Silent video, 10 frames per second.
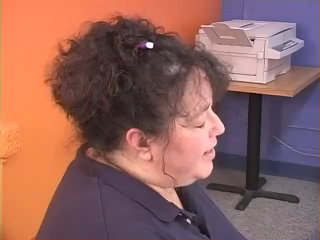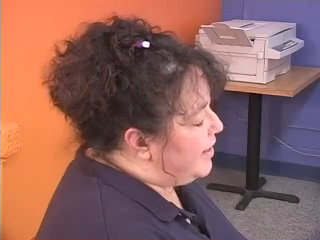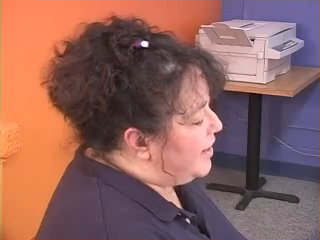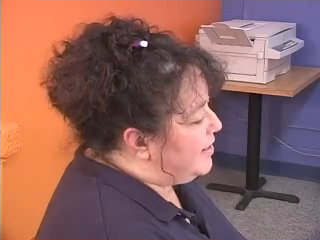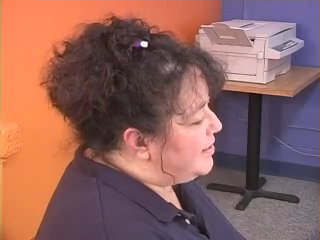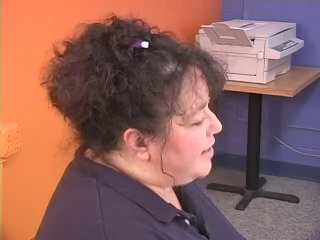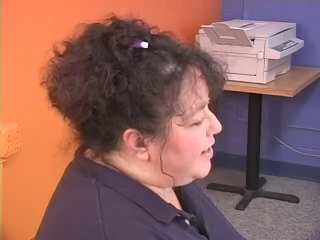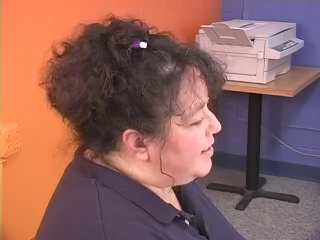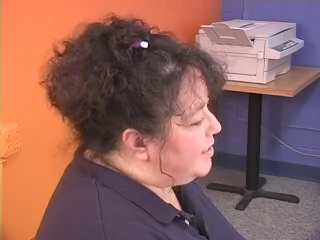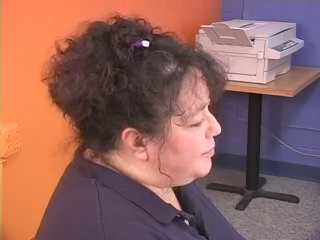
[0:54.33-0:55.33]
And then I
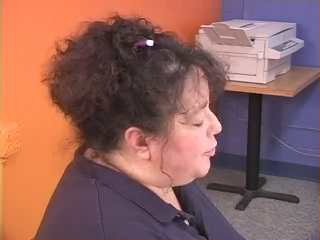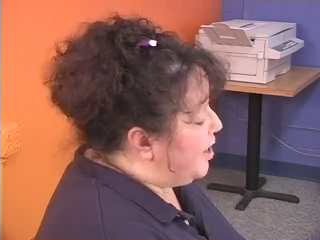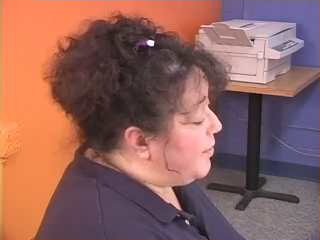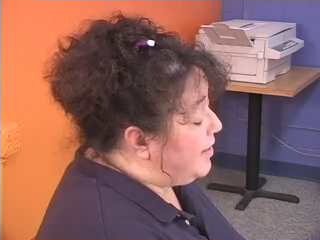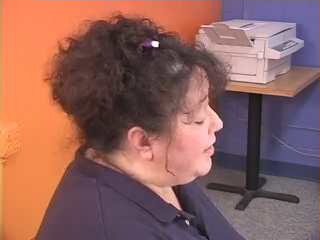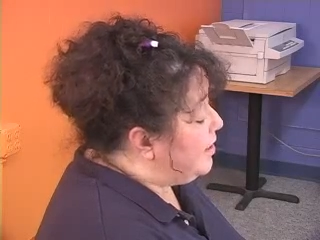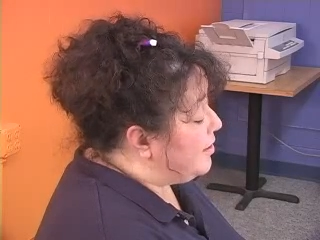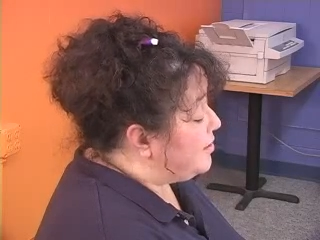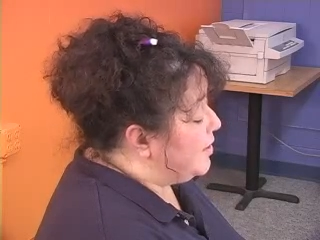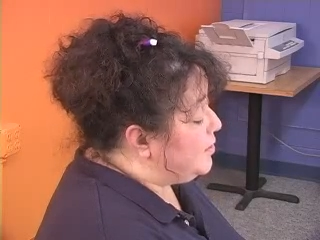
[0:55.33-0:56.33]
decided to pray right there.
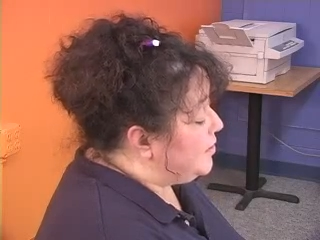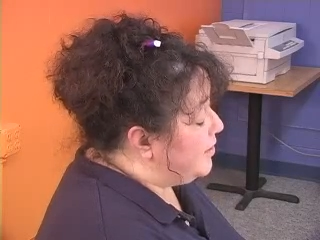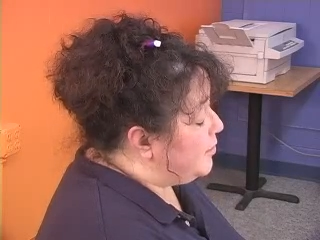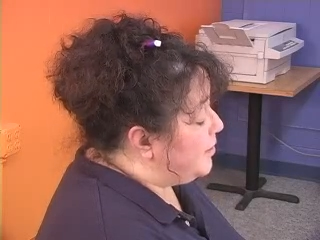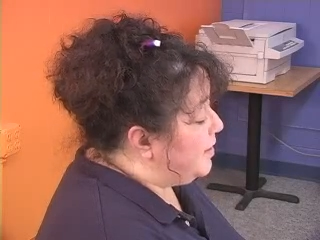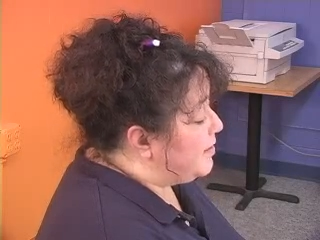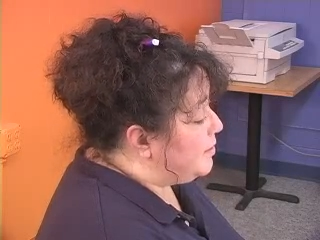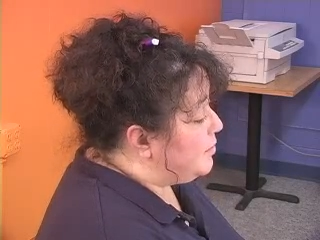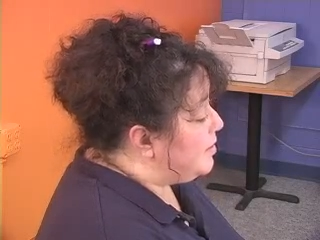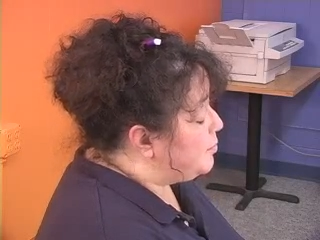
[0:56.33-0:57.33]
So I told everybody, I said,
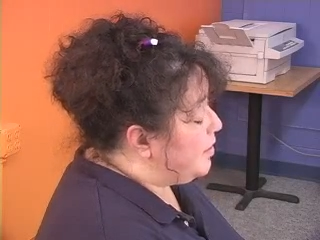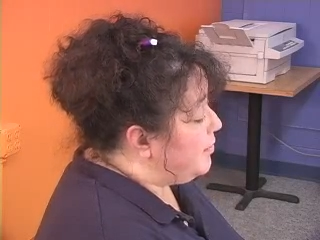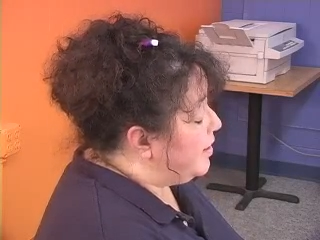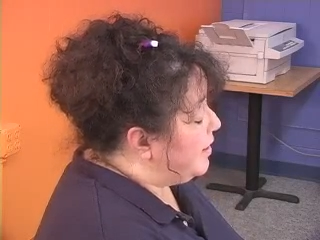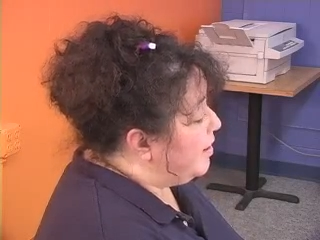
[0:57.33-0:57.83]
well, let's pray right